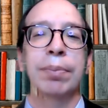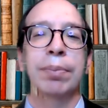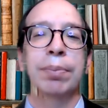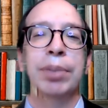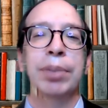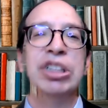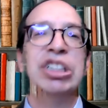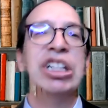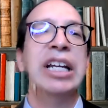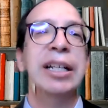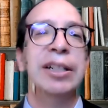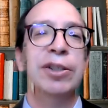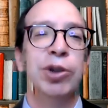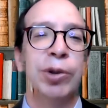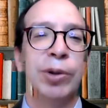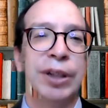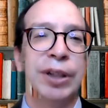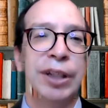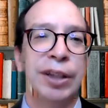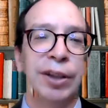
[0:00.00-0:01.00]

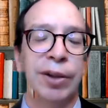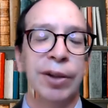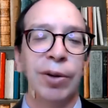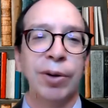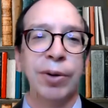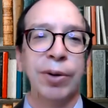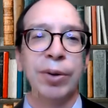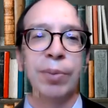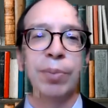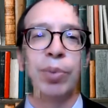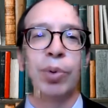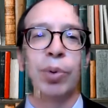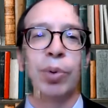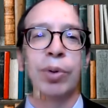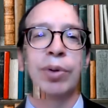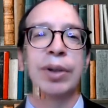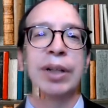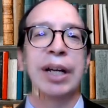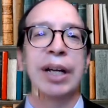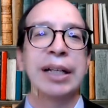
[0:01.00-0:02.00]
potentially the art of the
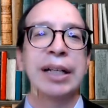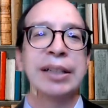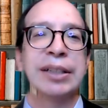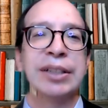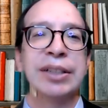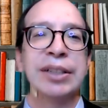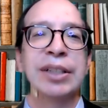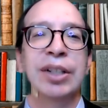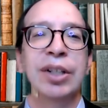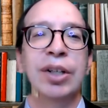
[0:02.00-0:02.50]
borderlands